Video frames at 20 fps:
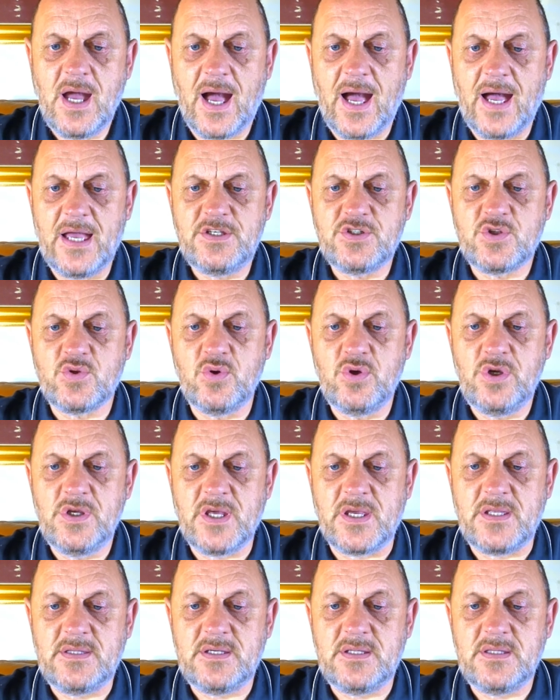as do
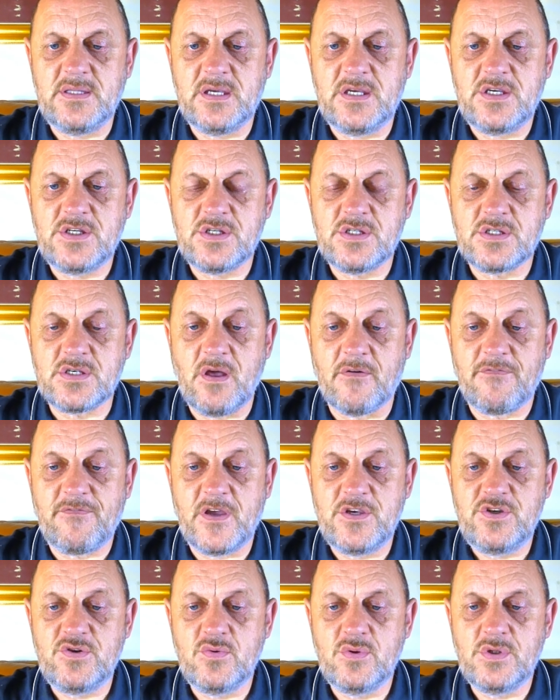United Nations
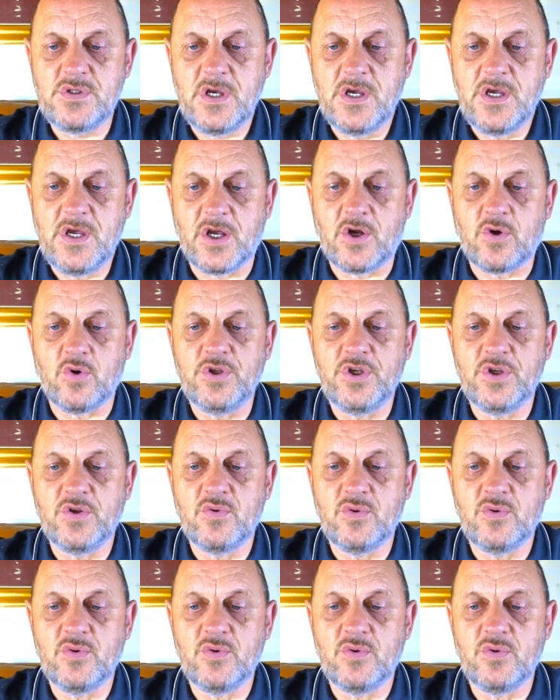officials, including